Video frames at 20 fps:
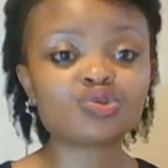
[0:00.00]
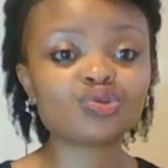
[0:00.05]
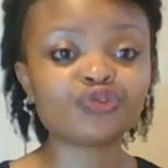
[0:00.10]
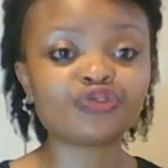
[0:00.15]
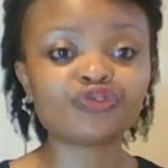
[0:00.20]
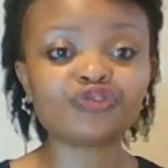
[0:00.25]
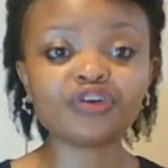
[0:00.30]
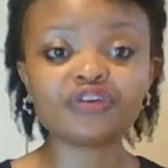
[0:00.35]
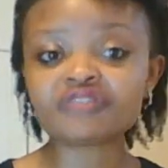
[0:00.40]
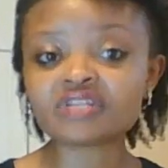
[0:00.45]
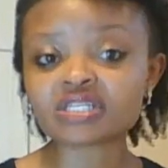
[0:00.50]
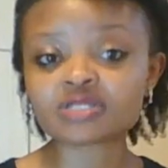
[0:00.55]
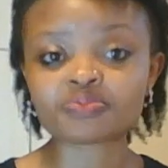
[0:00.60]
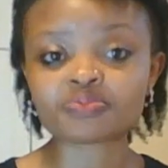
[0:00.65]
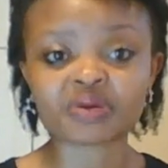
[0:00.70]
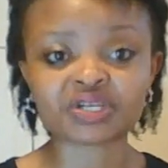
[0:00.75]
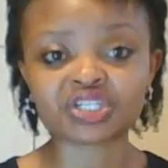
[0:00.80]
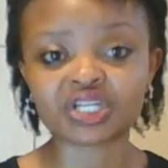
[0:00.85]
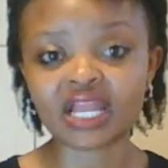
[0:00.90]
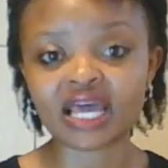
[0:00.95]
250
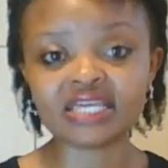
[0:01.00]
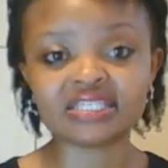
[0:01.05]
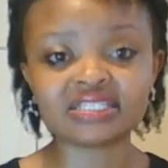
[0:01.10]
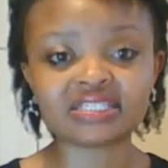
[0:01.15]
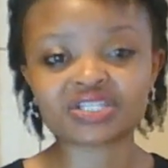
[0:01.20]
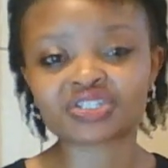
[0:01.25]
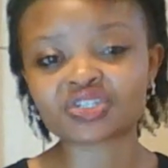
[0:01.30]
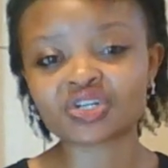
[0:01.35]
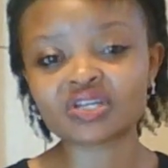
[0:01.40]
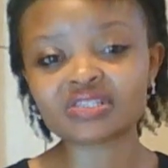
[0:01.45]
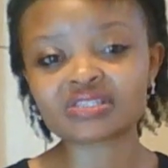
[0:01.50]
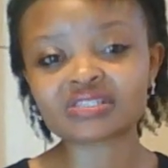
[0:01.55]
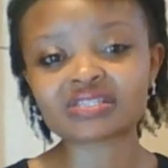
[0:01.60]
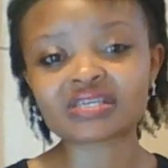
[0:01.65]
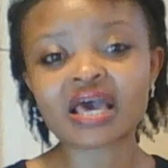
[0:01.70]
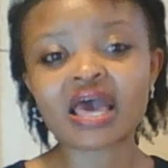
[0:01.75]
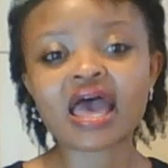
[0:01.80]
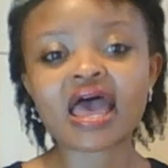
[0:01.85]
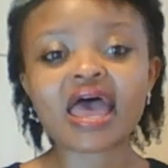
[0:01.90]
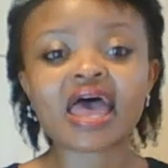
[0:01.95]
specializations,
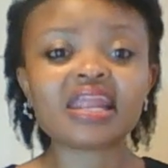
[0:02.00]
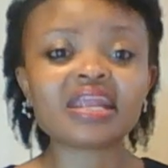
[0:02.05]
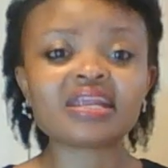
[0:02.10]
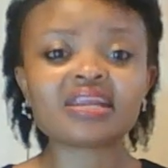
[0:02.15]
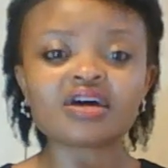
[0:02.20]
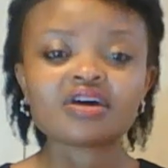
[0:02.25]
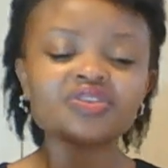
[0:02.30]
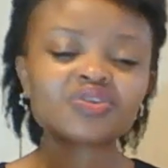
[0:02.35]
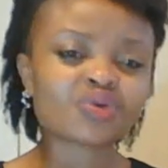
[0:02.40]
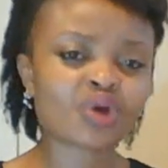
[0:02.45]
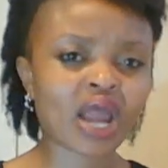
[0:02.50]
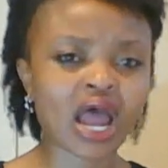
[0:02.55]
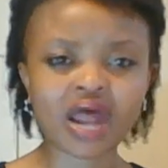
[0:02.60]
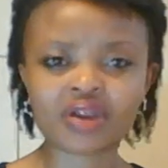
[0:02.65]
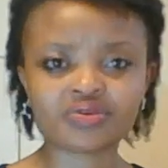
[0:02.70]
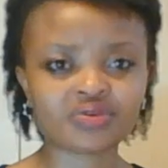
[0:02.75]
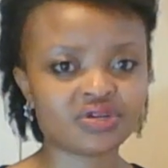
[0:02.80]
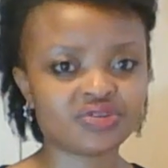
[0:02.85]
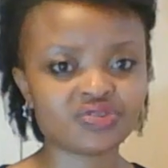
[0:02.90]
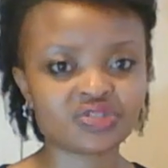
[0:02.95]
and
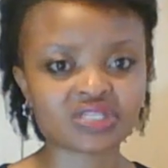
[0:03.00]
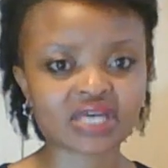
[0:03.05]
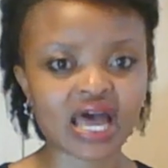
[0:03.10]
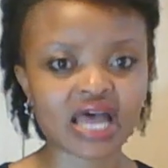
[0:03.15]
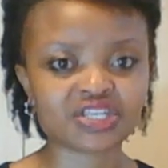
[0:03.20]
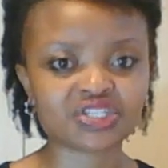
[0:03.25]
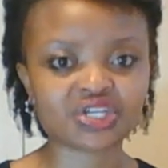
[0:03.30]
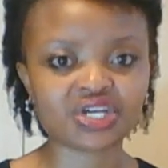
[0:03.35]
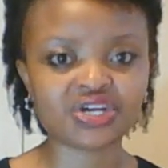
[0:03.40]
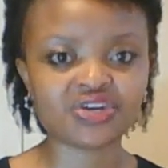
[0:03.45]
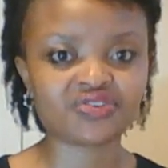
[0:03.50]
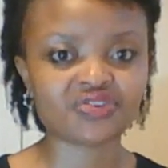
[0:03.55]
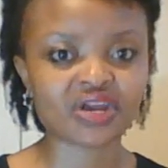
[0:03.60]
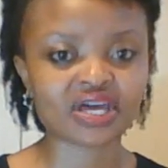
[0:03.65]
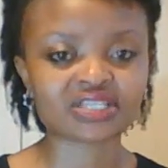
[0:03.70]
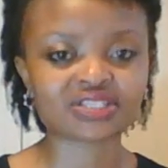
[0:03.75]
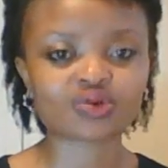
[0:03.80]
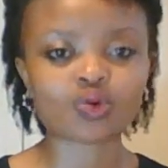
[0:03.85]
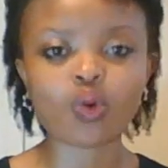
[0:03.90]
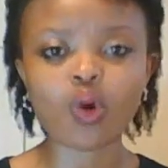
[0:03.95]
300 research
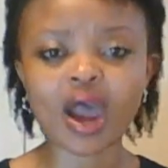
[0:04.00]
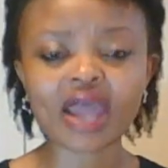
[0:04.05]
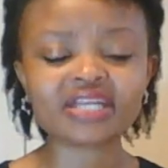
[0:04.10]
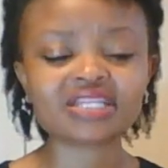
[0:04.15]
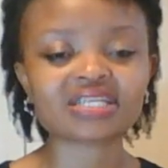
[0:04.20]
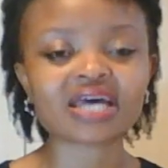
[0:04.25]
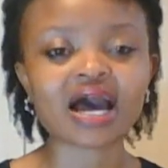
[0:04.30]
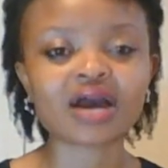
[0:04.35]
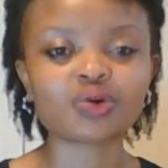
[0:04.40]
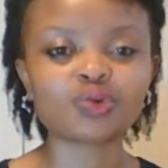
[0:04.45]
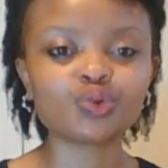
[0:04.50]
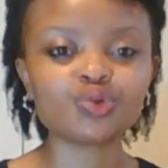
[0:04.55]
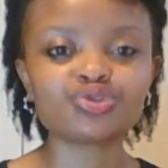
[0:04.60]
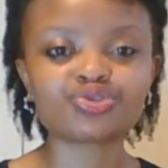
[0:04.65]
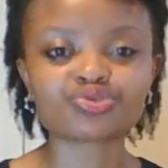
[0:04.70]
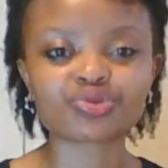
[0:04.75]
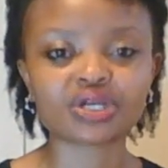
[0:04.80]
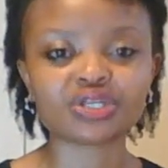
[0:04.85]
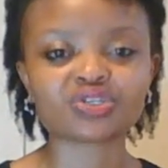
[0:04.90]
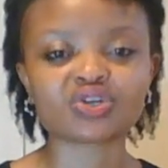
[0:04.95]
areas. Quite a good
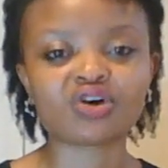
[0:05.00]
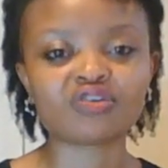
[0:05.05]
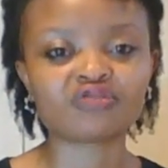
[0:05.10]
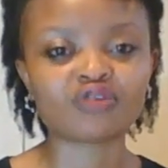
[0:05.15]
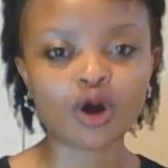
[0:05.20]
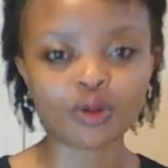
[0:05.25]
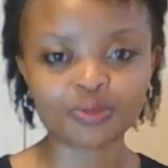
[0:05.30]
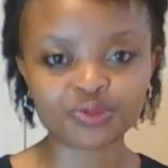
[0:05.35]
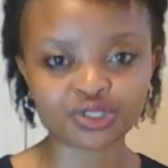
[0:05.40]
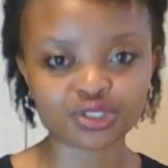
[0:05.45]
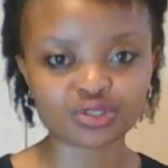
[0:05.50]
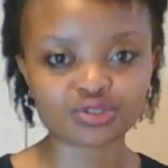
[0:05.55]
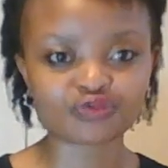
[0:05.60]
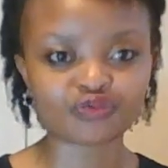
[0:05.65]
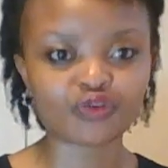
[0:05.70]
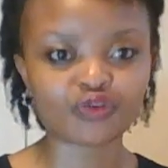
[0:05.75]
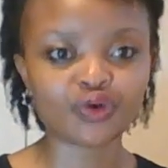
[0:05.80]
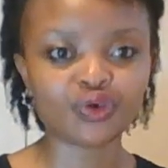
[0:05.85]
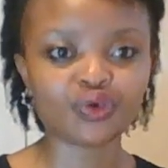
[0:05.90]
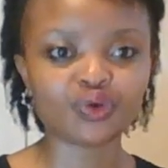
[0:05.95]
range of options
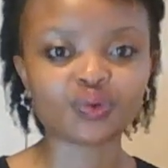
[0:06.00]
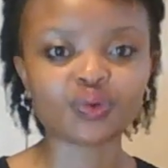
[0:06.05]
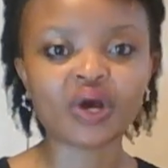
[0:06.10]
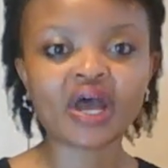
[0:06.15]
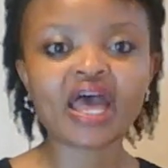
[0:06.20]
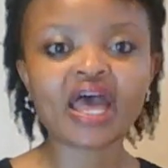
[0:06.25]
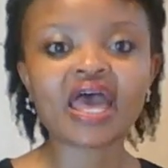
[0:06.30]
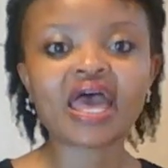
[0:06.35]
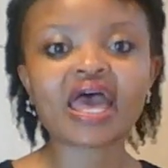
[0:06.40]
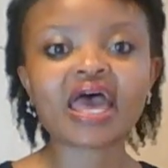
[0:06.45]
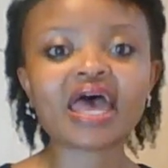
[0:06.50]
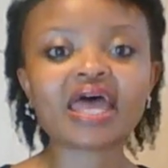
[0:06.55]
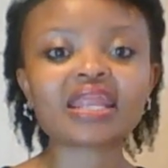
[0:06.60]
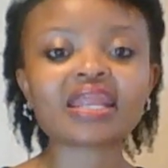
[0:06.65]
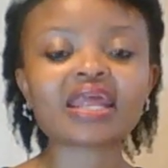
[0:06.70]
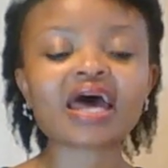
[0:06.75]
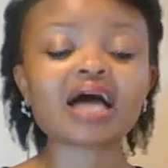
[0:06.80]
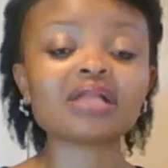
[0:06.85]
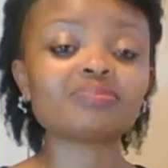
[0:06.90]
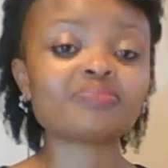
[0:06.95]
for you.
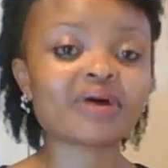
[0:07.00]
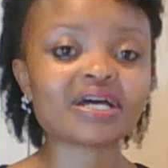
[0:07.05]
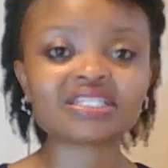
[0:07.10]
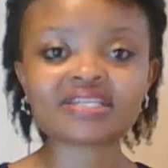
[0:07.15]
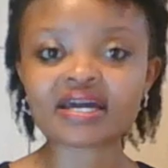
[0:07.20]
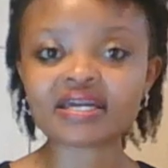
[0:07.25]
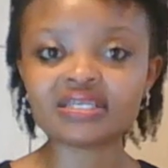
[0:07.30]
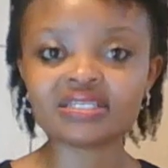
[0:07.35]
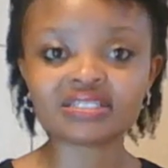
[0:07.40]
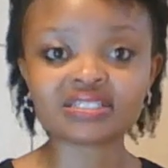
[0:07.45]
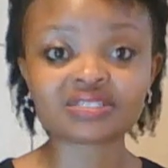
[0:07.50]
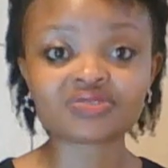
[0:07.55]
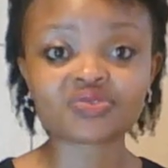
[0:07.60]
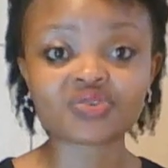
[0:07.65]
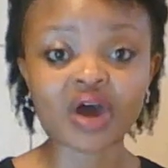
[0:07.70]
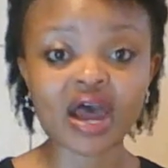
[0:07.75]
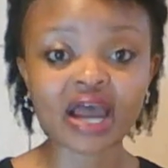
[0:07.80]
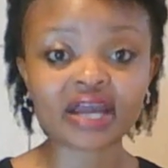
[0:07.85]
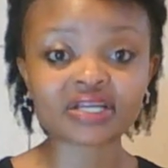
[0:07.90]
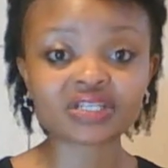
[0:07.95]
And Alberta is
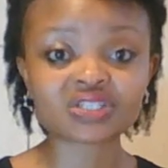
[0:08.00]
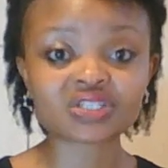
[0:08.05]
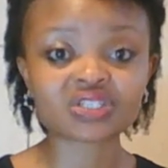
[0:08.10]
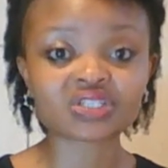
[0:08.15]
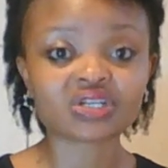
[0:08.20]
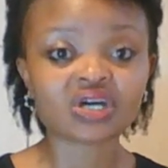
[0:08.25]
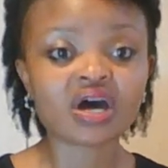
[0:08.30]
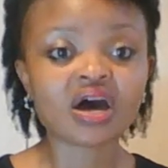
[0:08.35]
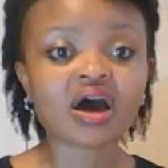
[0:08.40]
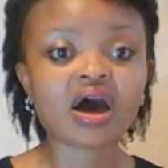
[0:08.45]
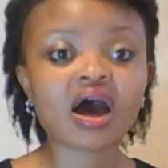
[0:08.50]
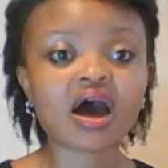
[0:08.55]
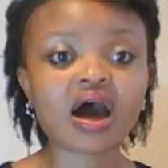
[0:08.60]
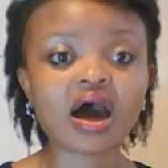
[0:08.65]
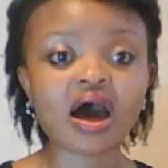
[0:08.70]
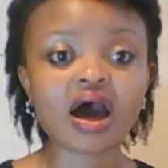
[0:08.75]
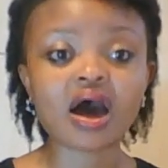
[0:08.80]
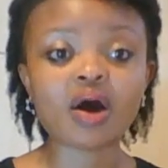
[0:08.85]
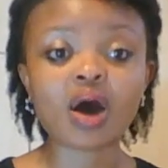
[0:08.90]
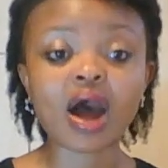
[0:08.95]
ranked
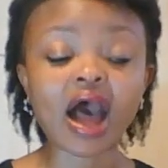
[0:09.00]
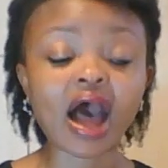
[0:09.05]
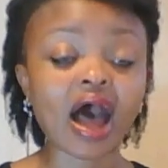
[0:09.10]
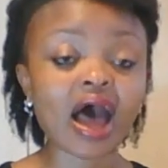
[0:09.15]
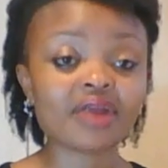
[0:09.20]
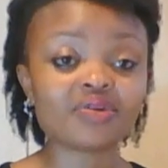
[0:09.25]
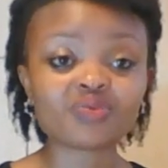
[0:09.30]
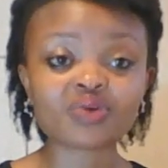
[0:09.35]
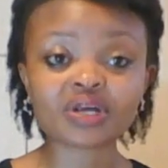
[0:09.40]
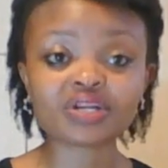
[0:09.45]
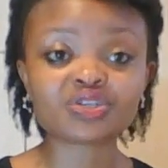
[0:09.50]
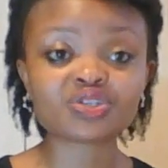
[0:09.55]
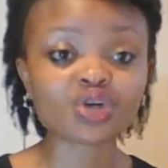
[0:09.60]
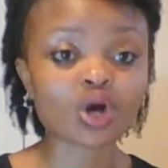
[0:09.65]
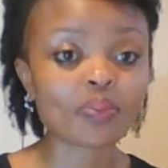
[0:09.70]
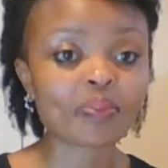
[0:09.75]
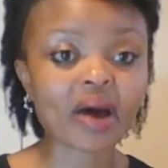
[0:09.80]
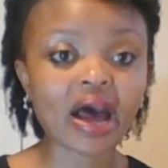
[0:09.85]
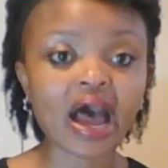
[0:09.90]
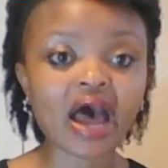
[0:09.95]

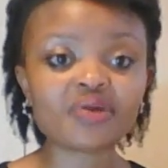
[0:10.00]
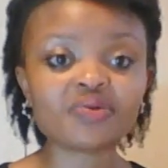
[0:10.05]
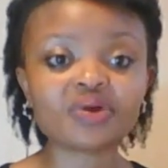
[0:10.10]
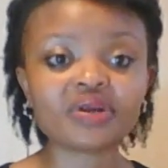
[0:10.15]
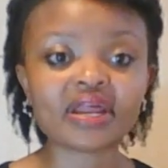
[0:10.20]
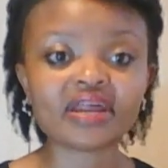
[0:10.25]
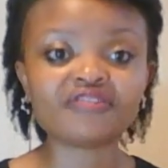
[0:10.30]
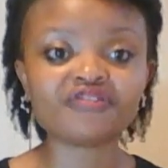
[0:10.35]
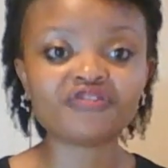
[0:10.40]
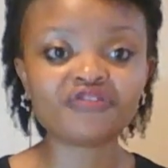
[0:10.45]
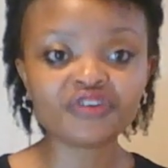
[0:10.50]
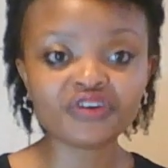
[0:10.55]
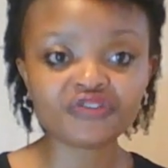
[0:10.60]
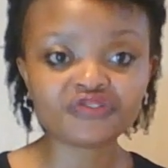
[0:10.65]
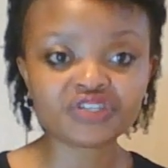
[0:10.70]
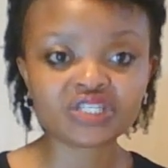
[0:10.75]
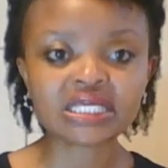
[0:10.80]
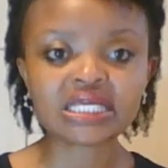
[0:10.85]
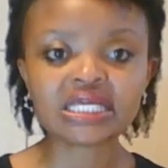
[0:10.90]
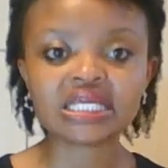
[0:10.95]

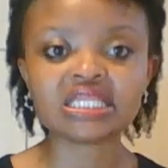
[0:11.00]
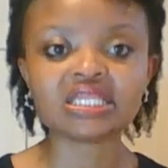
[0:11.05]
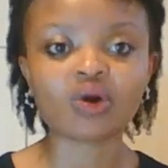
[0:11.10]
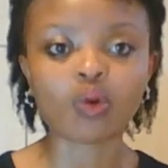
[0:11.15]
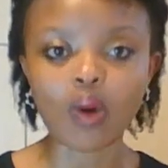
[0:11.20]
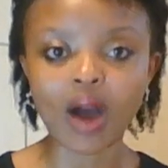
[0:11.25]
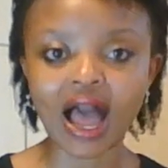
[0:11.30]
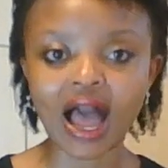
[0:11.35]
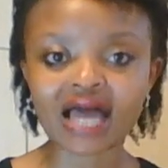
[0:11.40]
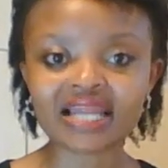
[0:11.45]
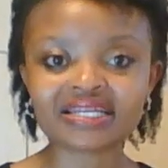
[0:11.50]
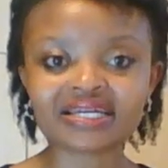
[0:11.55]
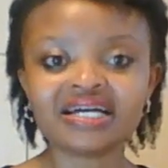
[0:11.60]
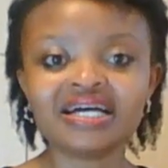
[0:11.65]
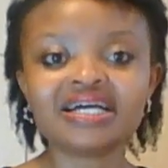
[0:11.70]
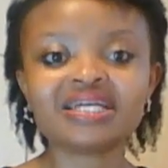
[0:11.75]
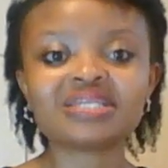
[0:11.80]
150 in the world.